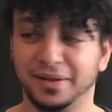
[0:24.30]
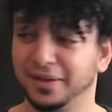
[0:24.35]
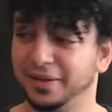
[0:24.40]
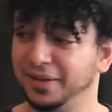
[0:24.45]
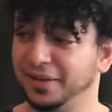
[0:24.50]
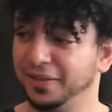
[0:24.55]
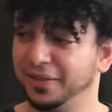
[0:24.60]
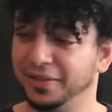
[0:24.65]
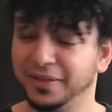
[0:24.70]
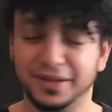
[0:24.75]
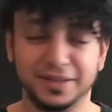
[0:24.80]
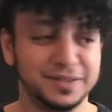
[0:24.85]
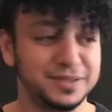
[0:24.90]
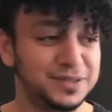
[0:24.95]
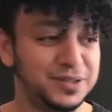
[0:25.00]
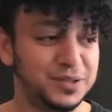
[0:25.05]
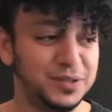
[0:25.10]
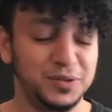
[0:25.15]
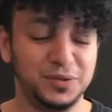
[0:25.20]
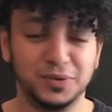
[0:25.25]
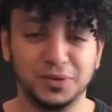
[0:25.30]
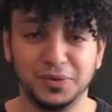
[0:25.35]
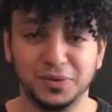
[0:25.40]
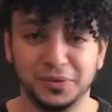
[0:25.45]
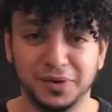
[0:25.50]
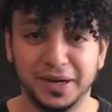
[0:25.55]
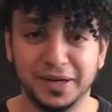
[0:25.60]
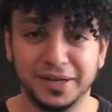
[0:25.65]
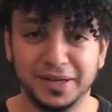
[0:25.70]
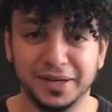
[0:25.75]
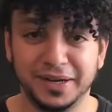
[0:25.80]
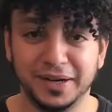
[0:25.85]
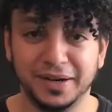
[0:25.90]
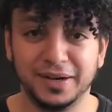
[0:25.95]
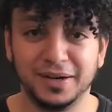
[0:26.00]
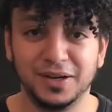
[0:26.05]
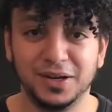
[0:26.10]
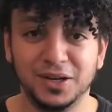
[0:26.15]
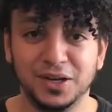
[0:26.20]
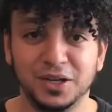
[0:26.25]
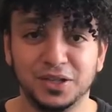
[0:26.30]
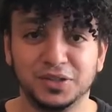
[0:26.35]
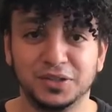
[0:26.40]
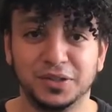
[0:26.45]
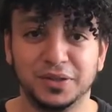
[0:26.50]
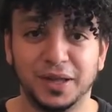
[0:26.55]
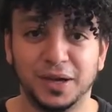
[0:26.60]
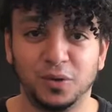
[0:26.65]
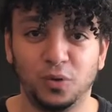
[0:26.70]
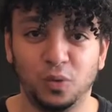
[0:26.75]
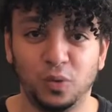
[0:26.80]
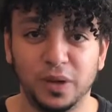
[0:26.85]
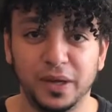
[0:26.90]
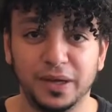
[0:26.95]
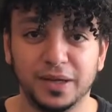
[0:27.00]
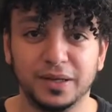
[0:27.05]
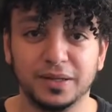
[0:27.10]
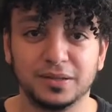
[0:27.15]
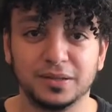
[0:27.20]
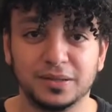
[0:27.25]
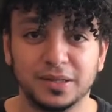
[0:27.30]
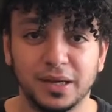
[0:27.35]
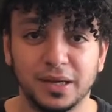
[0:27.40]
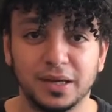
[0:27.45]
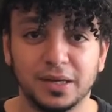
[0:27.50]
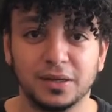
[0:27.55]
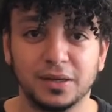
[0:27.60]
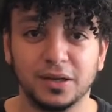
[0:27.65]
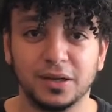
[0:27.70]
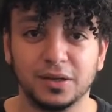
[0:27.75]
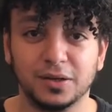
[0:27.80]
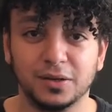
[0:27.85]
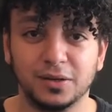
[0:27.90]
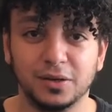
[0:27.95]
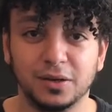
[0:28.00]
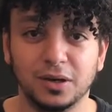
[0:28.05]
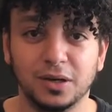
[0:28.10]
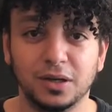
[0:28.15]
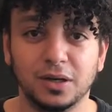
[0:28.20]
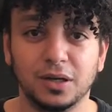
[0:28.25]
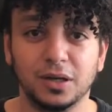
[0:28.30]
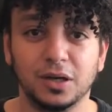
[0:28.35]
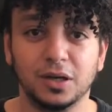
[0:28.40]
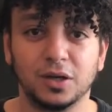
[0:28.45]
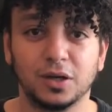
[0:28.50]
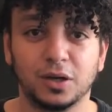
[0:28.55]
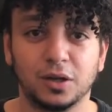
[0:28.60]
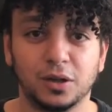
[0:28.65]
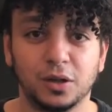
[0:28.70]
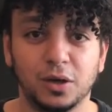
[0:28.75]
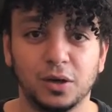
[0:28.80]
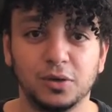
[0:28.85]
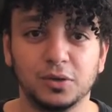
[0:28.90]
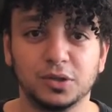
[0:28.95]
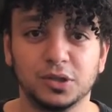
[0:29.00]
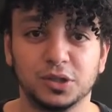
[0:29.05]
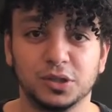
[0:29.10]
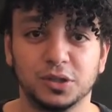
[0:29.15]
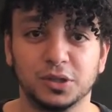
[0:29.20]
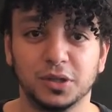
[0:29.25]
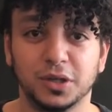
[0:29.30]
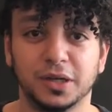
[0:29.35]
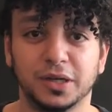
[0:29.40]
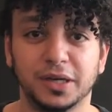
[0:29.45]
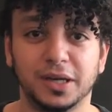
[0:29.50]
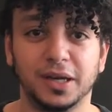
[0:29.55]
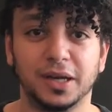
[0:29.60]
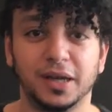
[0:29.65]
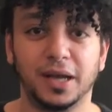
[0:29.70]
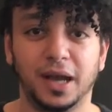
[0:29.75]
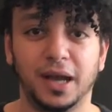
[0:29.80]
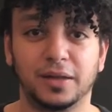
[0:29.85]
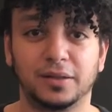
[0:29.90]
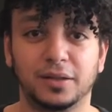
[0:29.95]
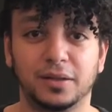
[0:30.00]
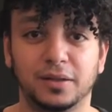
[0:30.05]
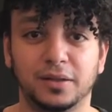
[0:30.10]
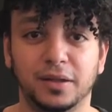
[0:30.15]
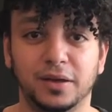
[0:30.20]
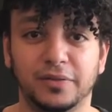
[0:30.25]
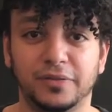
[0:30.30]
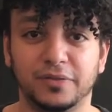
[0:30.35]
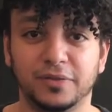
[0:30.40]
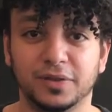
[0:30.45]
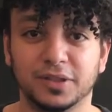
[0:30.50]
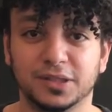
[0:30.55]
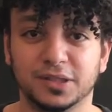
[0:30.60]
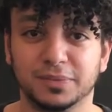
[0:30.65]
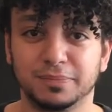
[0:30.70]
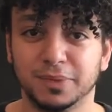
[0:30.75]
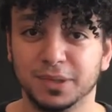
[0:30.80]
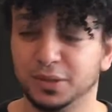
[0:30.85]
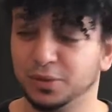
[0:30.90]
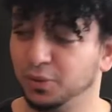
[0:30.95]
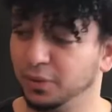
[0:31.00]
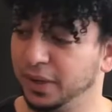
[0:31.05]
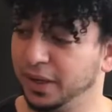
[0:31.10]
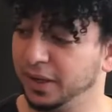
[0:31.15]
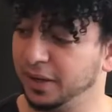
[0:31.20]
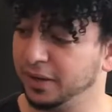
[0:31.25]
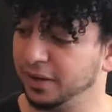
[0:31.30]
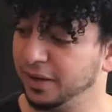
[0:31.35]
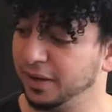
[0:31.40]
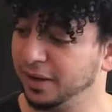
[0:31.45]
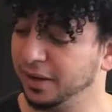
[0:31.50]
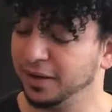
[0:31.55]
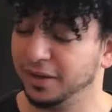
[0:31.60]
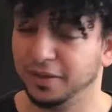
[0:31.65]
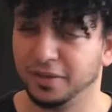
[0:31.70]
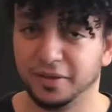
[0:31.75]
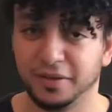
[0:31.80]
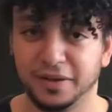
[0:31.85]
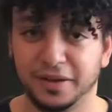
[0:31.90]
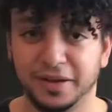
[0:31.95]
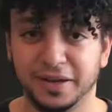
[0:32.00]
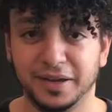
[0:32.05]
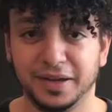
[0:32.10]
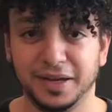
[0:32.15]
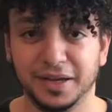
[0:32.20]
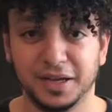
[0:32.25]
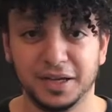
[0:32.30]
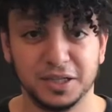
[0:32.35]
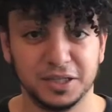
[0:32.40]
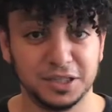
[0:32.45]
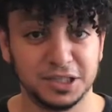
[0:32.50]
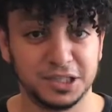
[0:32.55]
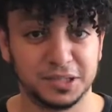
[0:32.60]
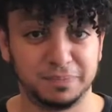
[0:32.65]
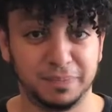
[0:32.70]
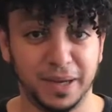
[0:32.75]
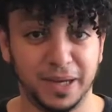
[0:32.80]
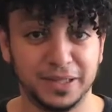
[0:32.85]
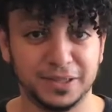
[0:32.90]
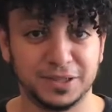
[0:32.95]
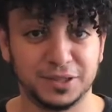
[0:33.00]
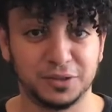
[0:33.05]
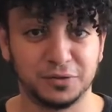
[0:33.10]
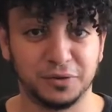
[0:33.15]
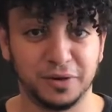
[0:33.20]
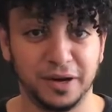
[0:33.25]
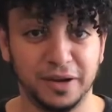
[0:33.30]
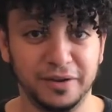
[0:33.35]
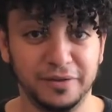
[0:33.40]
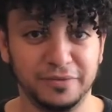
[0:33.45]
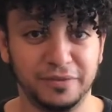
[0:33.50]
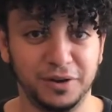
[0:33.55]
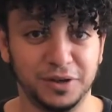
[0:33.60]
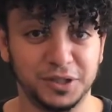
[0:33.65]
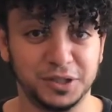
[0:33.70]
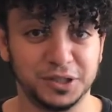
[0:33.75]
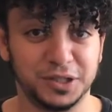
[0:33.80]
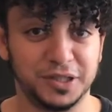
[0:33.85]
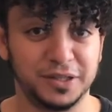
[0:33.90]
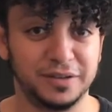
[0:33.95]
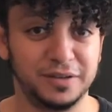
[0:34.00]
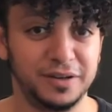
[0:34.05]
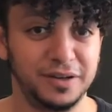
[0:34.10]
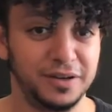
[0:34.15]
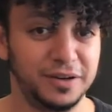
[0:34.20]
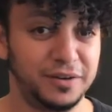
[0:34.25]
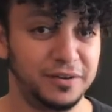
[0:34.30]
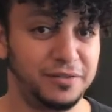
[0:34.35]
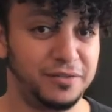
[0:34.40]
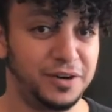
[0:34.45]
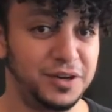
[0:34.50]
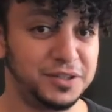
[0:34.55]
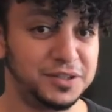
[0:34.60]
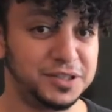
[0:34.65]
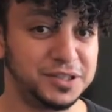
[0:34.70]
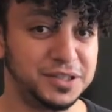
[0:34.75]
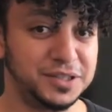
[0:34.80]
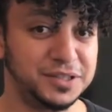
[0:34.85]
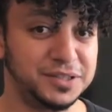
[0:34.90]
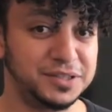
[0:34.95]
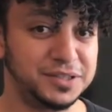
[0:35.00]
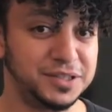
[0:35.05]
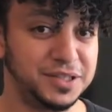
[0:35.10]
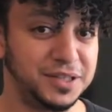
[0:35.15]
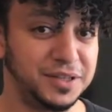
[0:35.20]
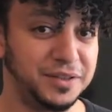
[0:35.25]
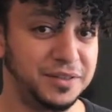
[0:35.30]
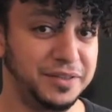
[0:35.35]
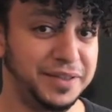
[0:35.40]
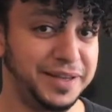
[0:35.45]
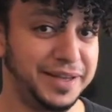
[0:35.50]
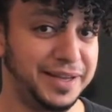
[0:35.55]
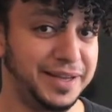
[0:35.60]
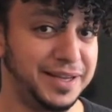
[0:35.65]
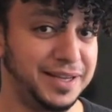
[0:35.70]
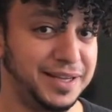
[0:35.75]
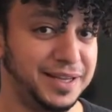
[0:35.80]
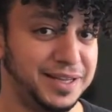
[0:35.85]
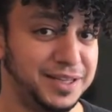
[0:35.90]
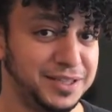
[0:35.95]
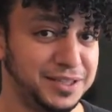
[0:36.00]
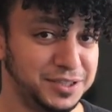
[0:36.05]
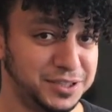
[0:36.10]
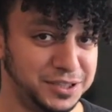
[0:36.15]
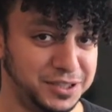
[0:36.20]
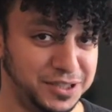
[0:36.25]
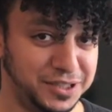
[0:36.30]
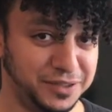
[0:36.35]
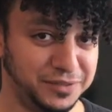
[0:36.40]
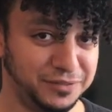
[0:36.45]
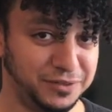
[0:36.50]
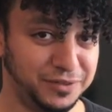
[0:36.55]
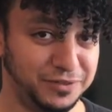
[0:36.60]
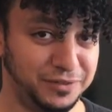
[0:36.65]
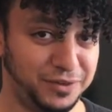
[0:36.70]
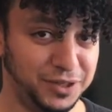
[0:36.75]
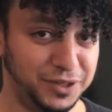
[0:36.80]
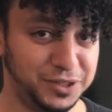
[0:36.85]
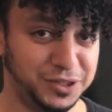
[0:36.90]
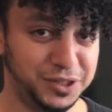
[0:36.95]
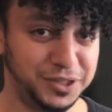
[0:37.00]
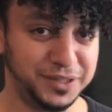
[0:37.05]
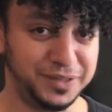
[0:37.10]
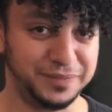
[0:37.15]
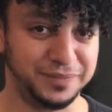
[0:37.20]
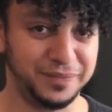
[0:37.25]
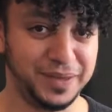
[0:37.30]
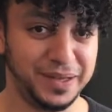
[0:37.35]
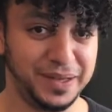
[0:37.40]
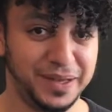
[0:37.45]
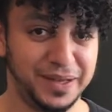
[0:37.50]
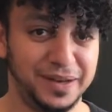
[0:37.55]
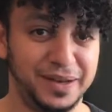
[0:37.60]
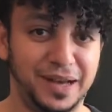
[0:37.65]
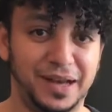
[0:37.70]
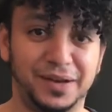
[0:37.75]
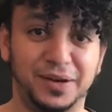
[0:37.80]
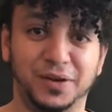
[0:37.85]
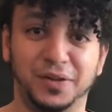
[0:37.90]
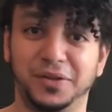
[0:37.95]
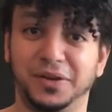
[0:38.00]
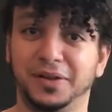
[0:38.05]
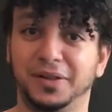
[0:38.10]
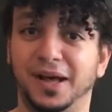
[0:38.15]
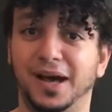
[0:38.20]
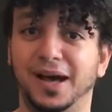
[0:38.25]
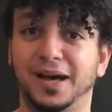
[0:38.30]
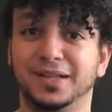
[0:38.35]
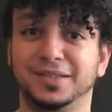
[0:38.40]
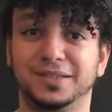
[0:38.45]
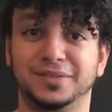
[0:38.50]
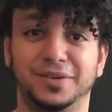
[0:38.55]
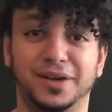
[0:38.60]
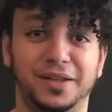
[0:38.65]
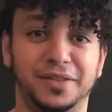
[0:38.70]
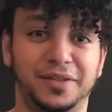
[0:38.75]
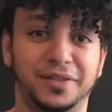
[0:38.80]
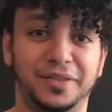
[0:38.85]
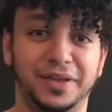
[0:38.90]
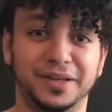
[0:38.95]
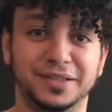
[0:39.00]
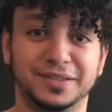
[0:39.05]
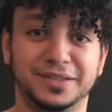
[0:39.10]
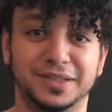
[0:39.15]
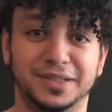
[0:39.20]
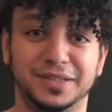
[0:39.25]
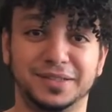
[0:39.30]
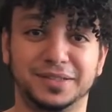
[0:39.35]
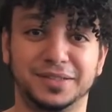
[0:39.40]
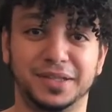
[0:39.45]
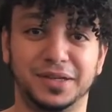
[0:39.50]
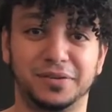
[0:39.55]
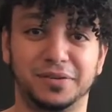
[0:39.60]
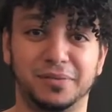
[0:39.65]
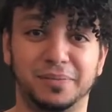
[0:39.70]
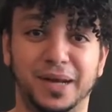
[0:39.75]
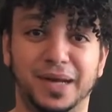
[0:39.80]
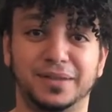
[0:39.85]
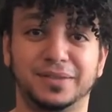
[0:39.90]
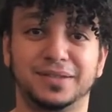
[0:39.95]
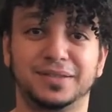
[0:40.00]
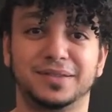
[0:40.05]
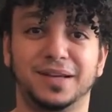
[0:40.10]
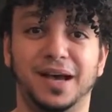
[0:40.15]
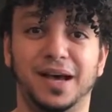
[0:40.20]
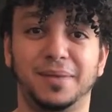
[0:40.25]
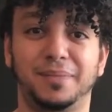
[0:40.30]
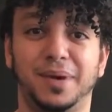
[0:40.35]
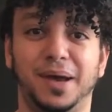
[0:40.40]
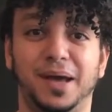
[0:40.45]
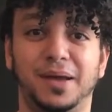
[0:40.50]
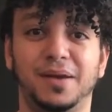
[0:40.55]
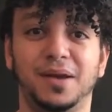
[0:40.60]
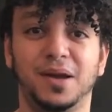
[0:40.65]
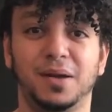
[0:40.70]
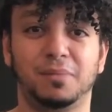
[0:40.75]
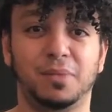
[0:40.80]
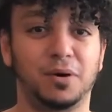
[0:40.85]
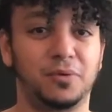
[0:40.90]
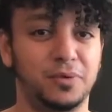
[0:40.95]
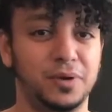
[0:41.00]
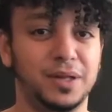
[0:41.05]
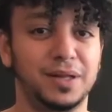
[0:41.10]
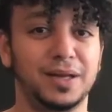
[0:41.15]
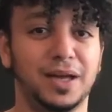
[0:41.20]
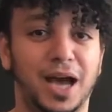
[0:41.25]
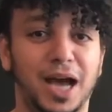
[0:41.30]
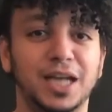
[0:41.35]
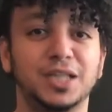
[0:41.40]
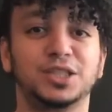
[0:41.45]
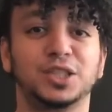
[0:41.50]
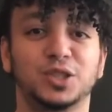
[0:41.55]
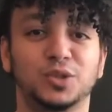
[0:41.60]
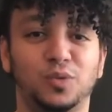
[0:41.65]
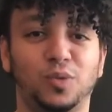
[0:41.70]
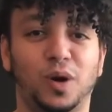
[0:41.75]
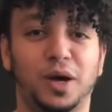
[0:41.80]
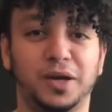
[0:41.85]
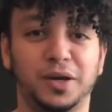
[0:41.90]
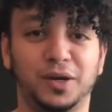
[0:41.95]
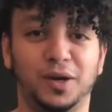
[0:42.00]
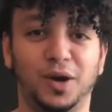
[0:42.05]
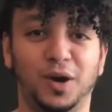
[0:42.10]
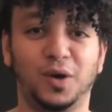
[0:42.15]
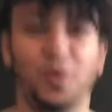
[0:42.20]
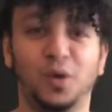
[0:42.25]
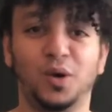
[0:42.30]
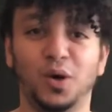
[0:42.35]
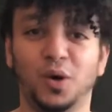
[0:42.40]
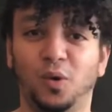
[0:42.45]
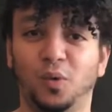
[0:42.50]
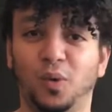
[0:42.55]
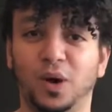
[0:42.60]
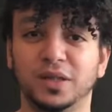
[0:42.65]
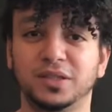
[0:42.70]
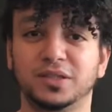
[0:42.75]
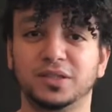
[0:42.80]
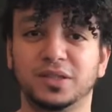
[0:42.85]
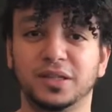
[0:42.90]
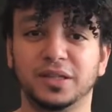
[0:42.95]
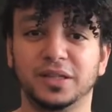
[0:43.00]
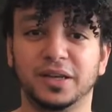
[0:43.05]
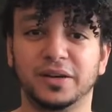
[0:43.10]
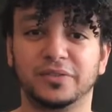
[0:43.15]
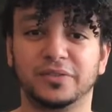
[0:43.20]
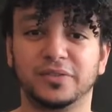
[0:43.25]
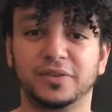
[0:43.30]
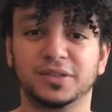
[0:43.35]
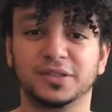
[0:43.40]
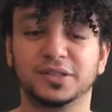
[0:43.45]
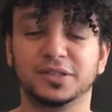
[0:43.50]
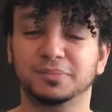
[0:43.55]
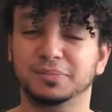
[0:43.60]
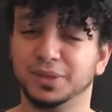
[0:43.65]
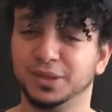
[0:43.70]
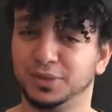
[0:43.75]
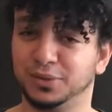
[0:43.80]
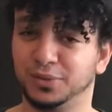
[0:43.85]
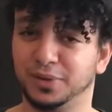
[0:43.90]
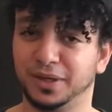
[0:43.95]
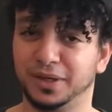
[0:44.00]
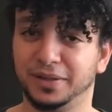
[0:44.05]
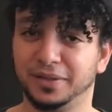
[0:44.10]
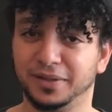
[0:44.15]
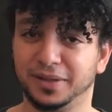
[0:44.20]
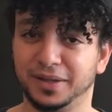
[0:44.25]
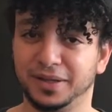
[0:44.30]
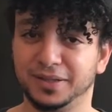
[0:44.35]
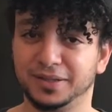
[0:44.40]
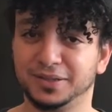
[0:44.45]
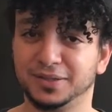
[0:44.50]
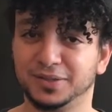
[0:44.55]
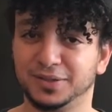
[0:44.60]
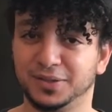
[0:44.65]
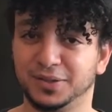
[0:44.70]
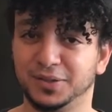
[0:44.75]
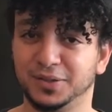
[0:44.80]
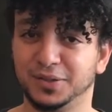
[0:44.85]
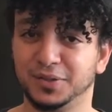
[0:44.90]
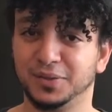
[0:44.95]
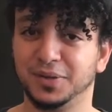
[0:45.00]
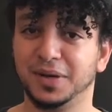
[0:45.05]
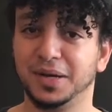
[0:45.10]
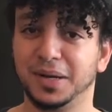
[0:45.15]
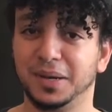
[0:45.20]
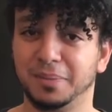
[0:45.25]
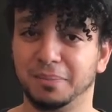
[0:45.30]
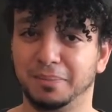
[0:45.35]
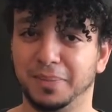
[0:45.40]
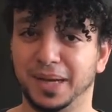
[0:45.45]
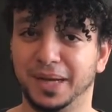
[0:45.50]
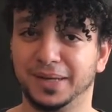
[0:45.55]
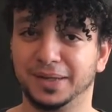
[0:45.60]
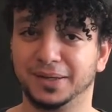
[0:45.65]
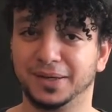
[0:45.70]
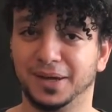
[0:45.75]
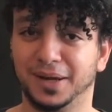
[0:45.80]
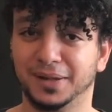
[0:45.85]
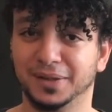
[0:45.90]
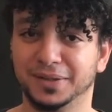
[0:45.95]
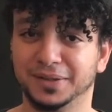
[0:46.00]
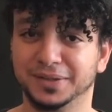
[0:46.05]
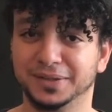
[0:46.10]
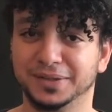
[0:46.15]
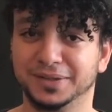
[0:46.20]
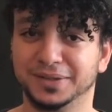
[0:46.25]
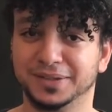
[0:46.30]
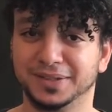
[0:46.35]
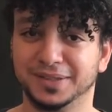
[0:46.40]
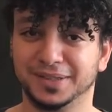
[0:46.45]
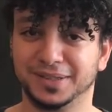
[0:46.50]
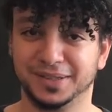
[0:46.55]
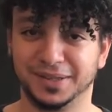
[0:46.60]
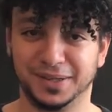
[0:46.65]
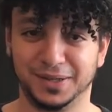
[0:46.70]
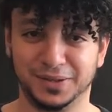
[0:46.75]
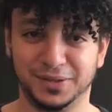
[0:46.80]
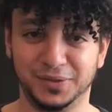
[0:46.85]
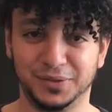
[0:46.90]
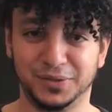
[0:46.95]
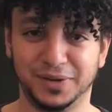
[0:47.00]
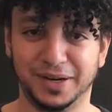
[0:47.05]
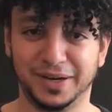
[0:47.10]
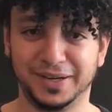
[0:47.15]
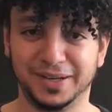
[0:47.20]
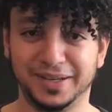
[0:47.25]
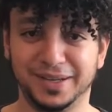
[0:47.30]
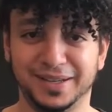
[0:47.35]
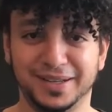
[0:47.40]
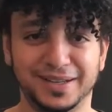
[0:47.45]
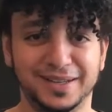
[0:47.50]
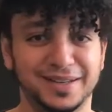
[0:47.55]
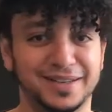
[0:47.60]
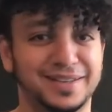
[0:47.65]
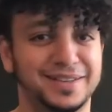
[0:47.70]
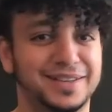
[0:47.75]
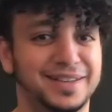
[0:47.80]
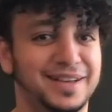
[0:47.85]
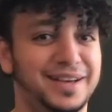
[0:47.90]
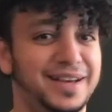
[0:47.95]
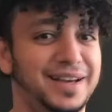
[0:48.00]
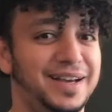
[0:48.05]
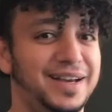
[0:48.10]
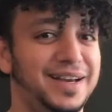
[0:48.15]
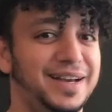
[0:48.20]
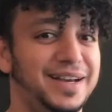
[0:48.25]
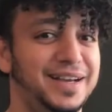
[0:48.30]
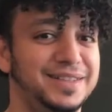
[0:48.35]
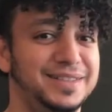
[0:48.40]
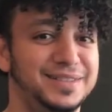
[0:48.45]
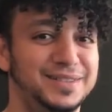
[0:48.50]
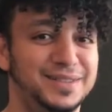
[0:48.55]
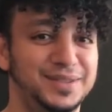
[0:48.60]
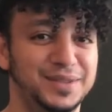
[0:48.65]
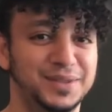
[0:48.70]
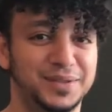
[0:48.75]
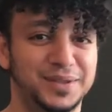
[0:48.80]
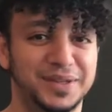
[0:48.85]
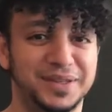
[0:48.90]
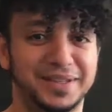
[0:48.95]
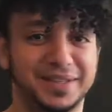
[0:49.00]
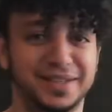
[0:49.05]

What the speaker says: these two right here so that we can take a good close look at the difference between the space gray version versus the silver version. Now I know there are lots of other things to consider about this iPad, but really I just want to know what's the difference between these two main colors. Are you ready? Let's do it.